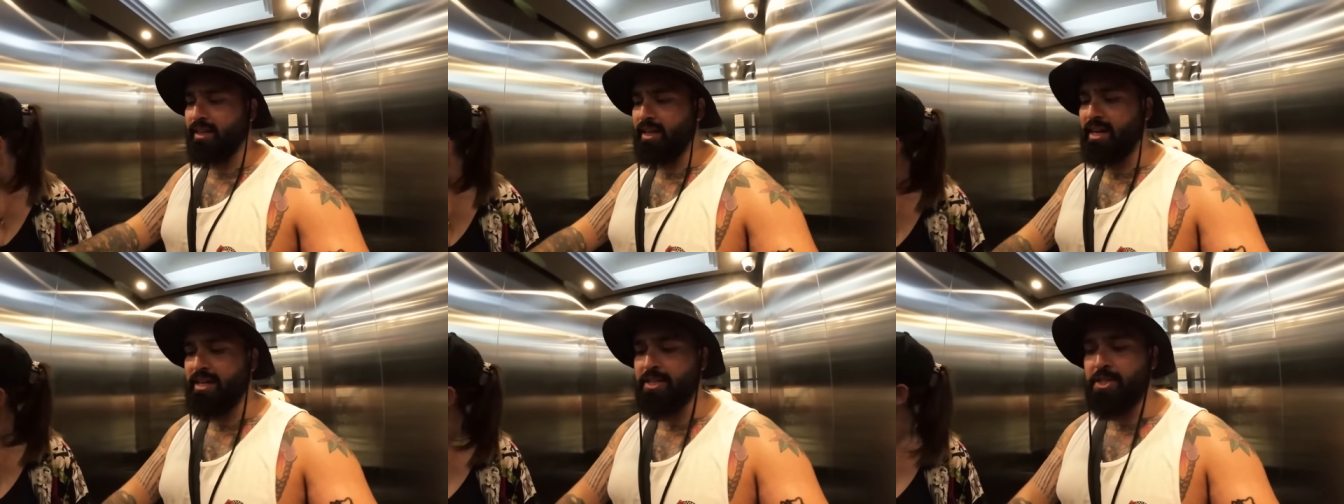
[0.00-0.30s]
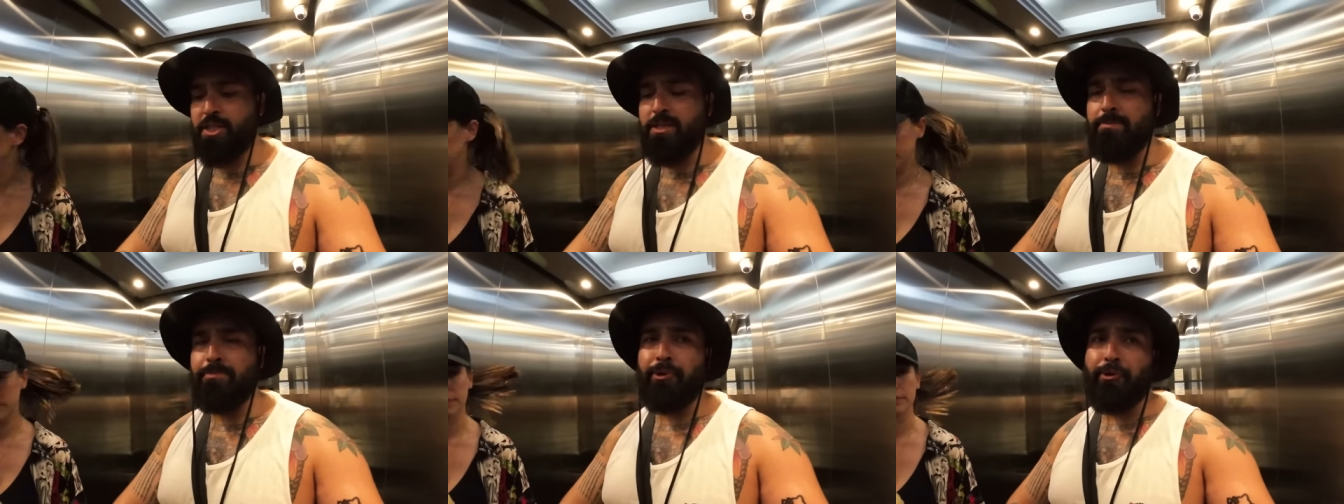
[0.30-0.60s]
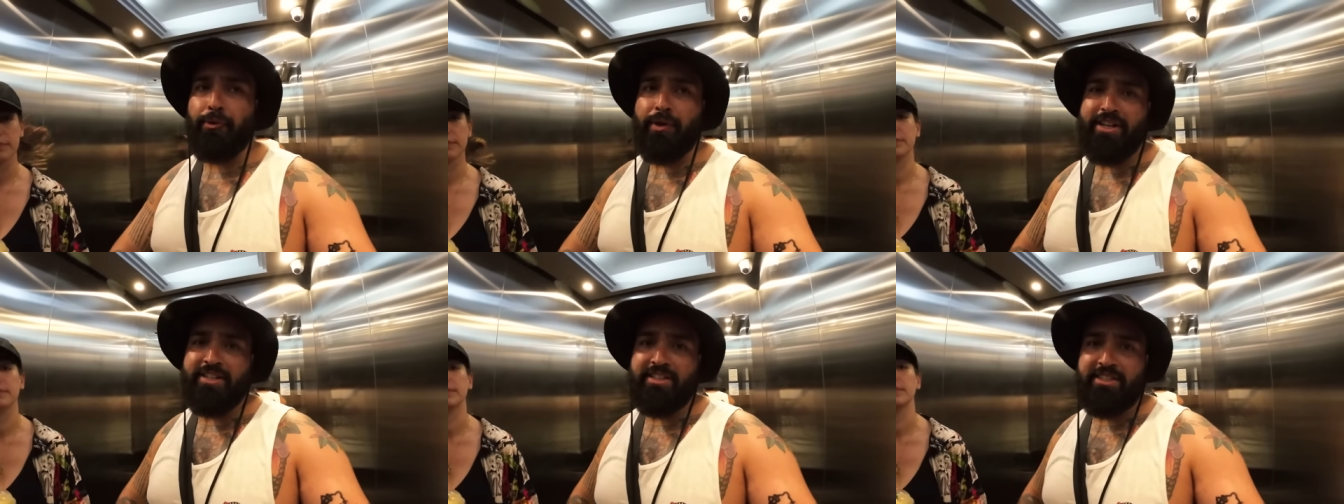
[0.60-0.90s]
they got cheaper
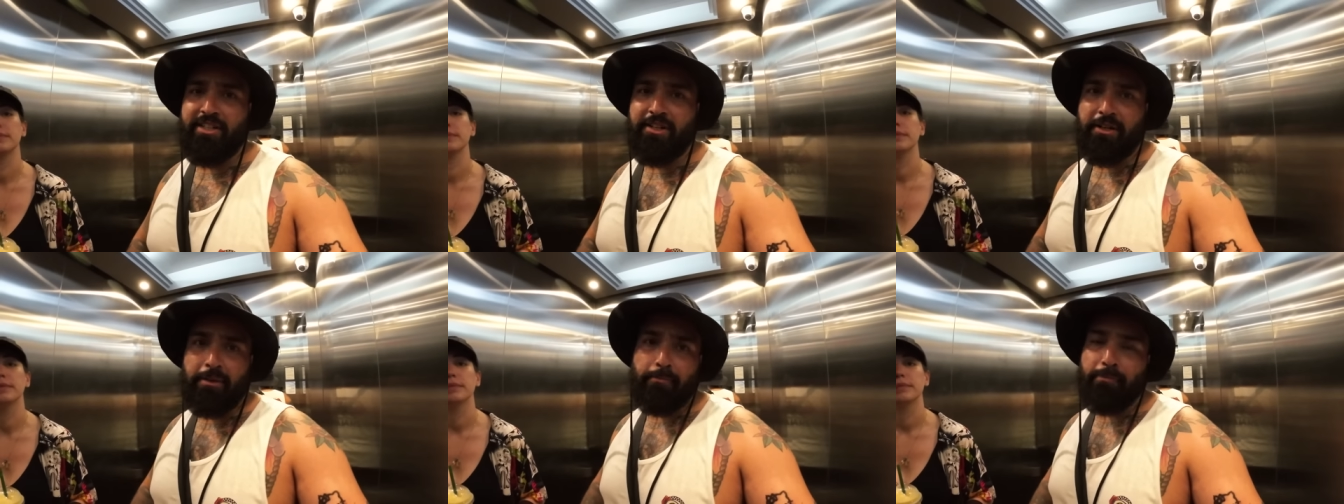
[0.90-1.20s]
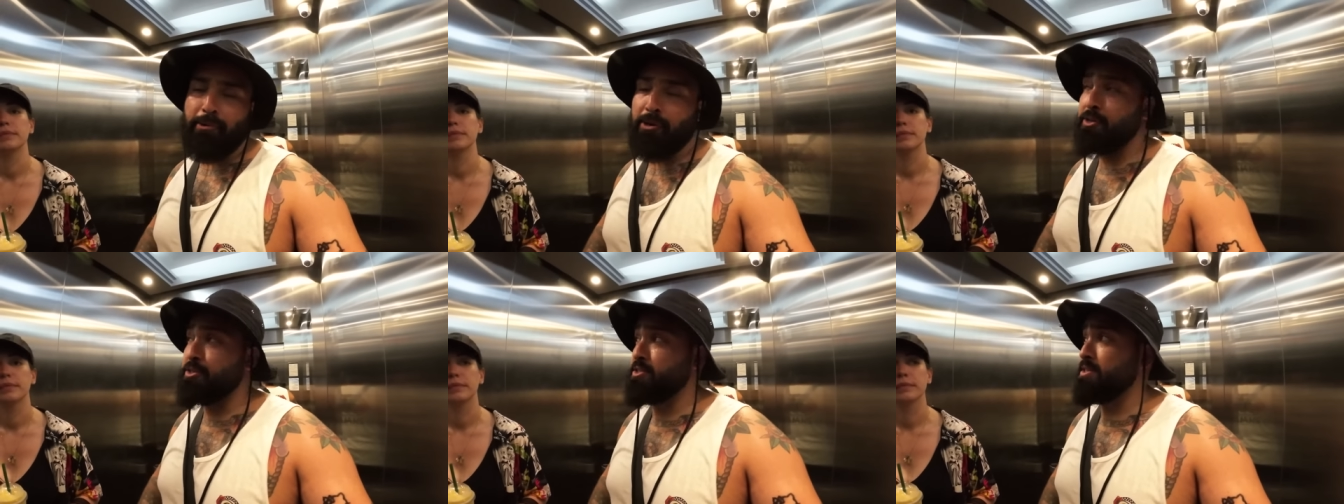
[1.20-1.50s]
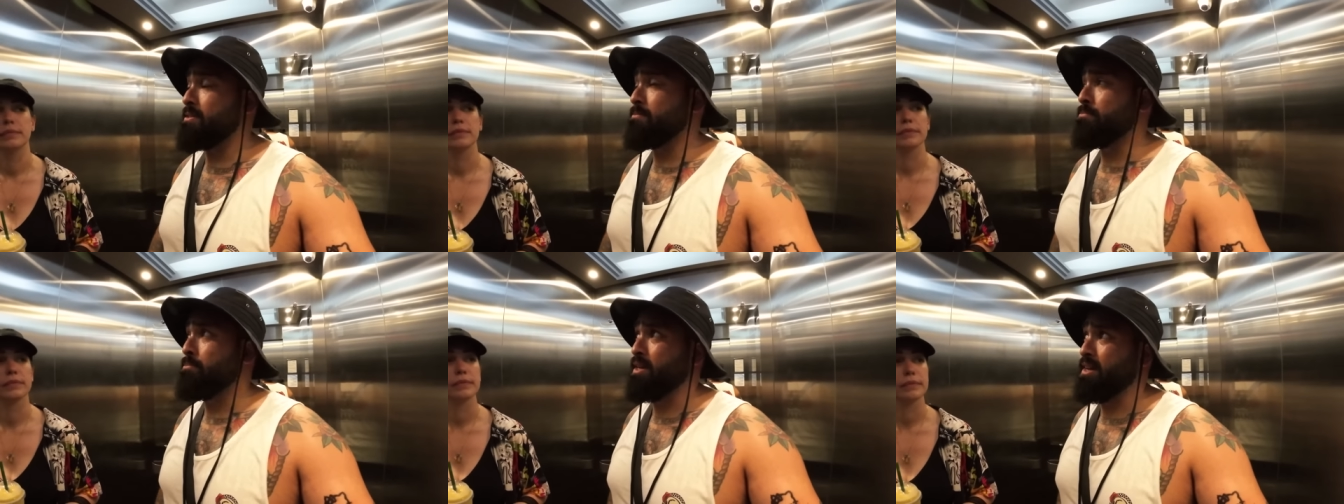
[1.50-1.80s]
rates here in
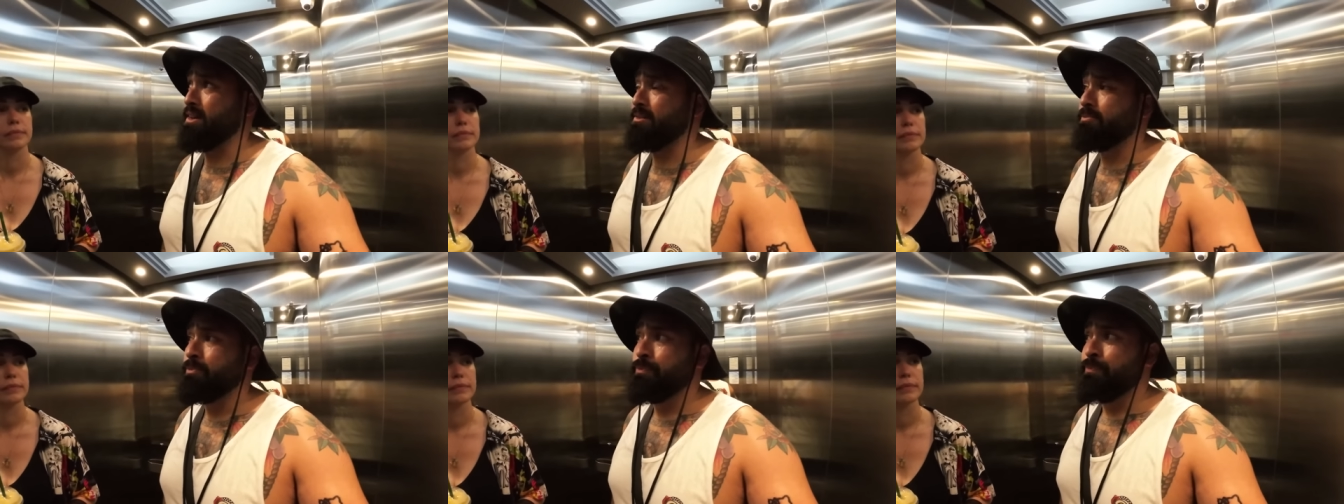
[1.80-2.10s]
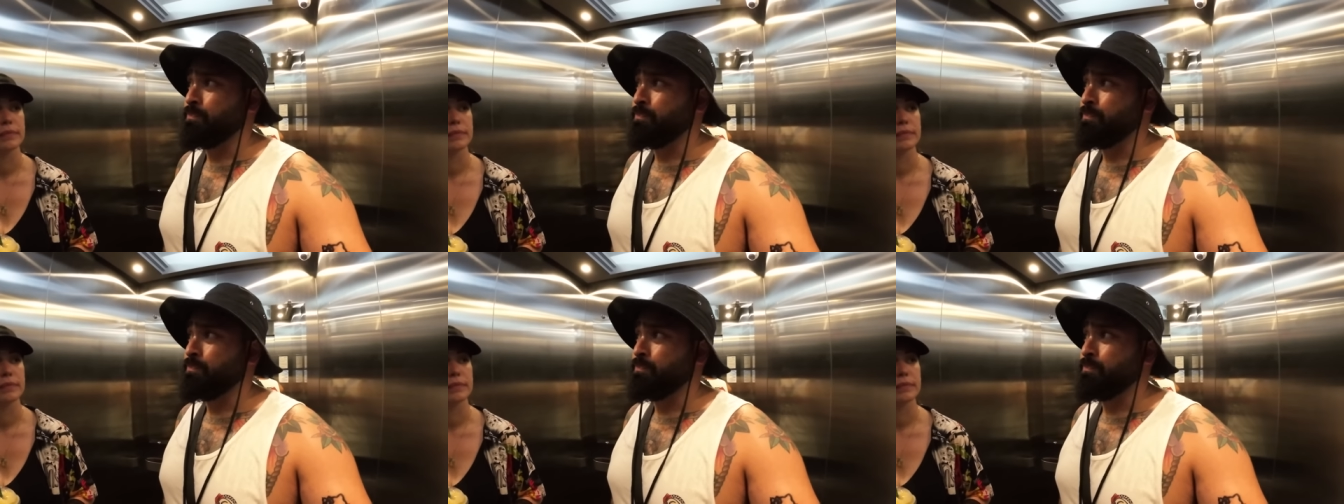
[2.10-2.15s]
person, but